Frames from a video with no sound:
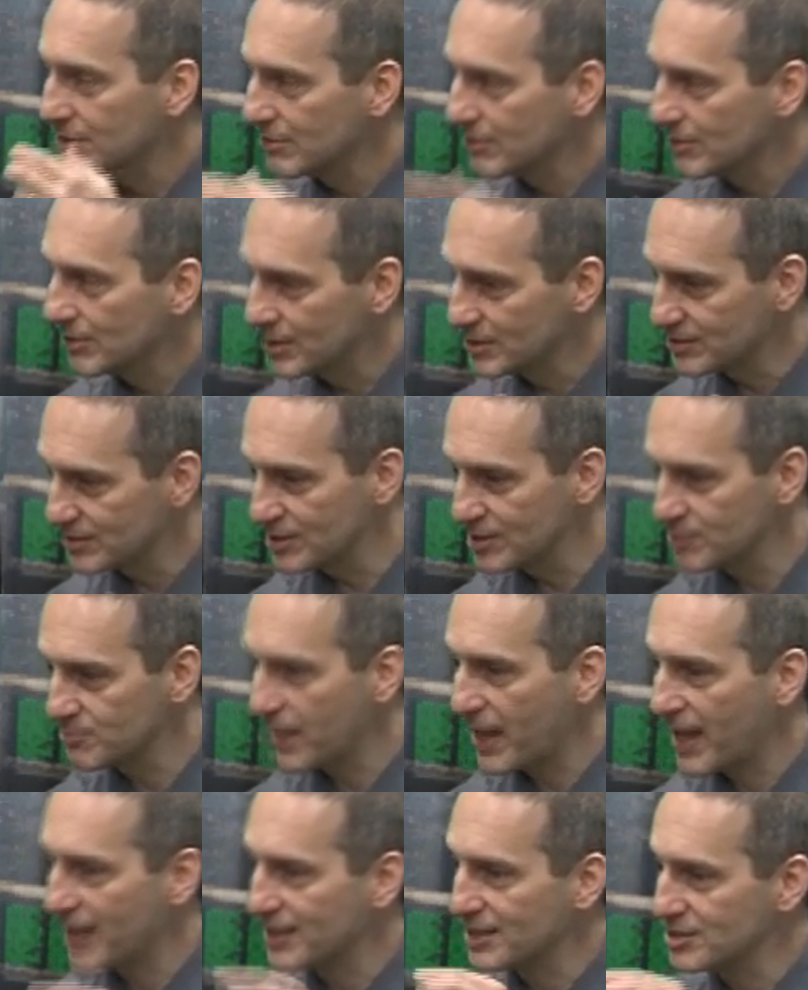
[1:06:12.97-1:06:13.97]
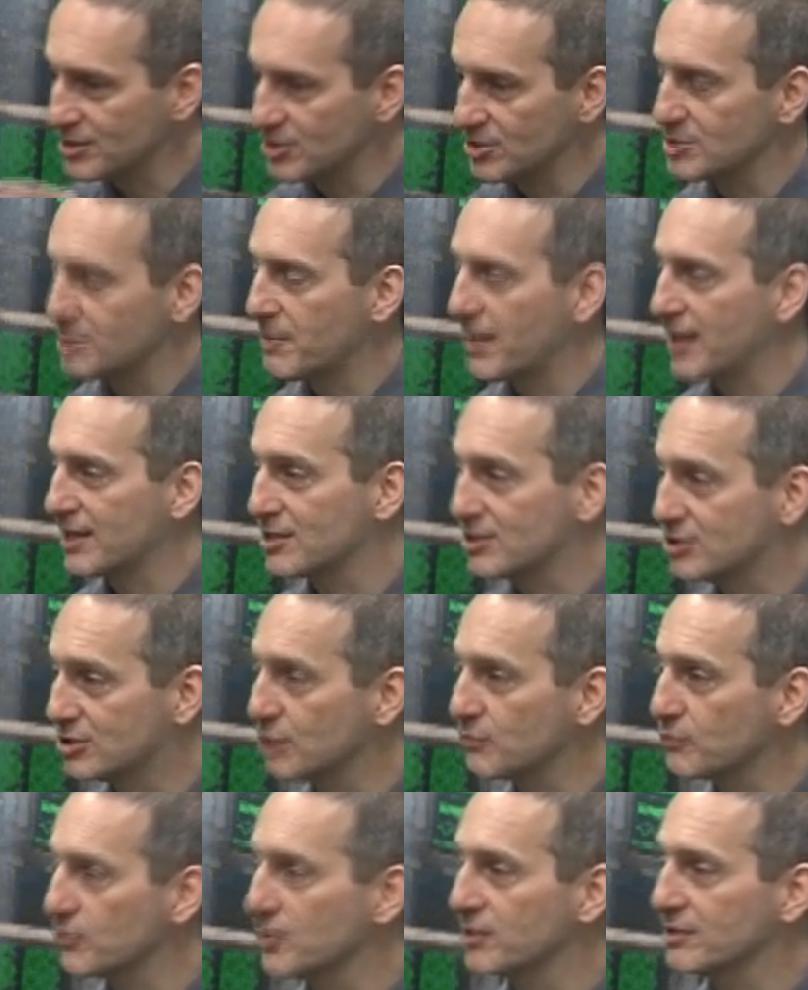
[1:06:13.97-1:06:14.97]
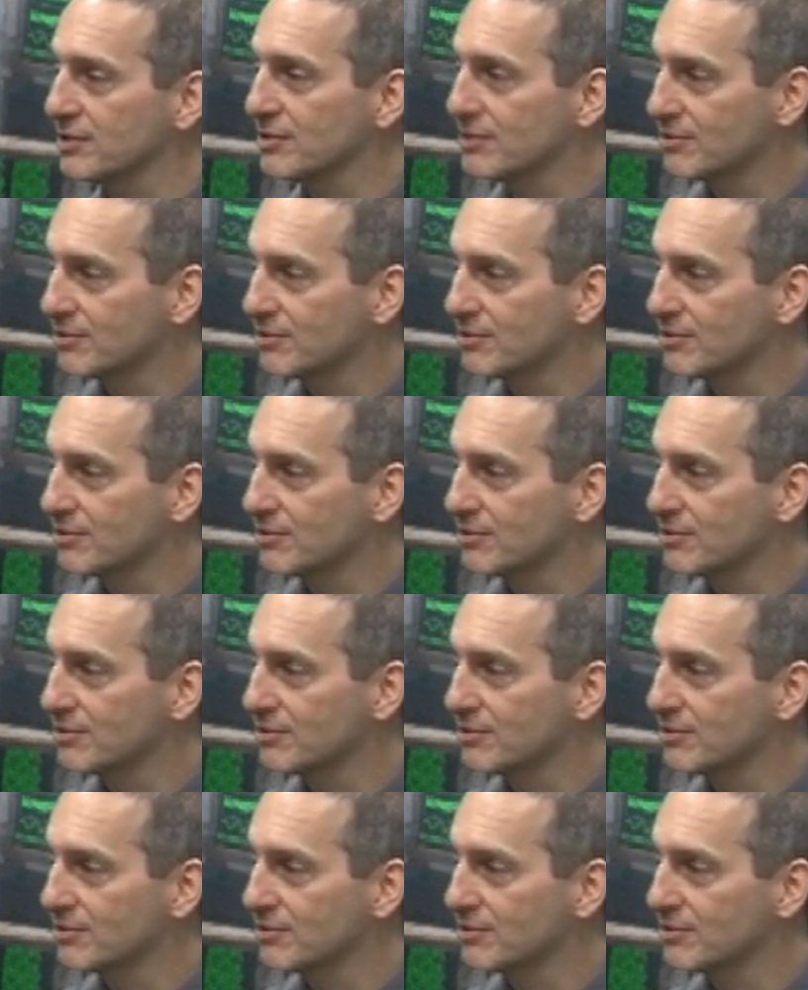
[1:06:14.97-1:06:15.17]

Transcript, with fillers: Is this package and this package different?